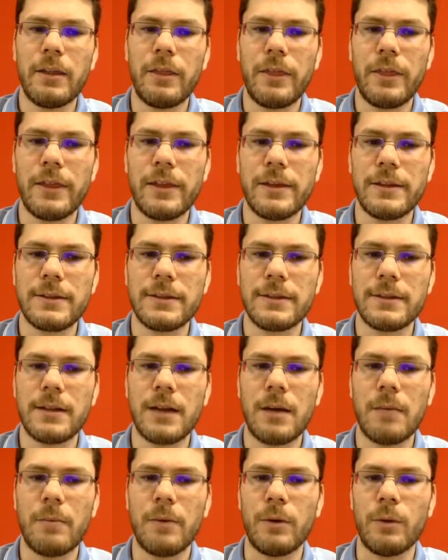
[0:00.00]
this
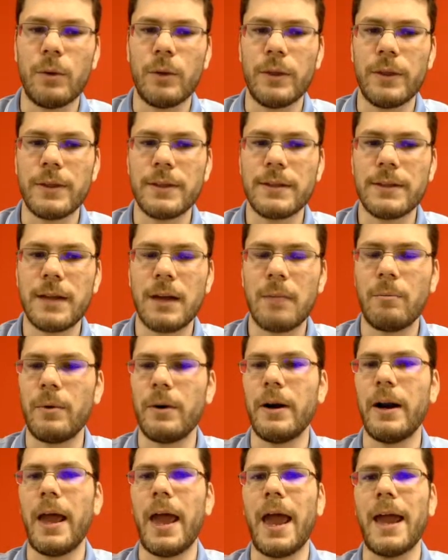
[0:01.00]
number with this
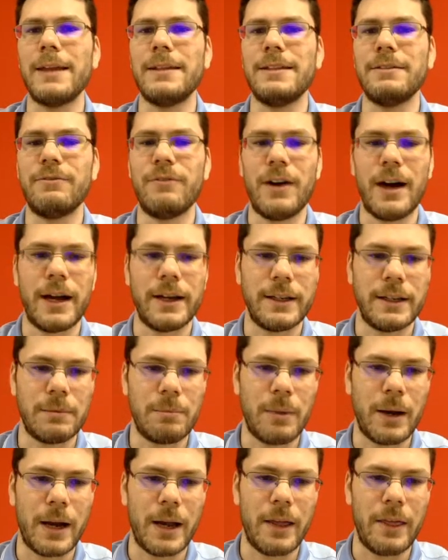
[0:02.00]
number and divide it
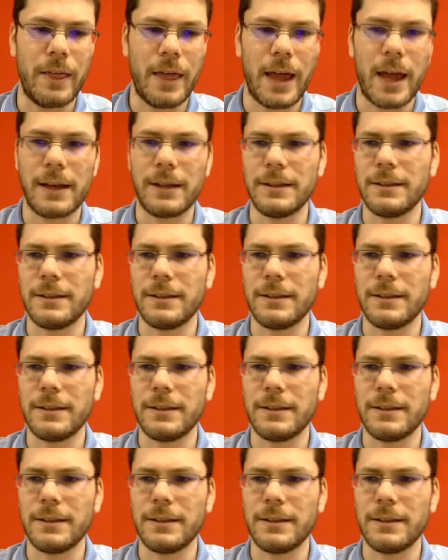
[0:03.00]
by that.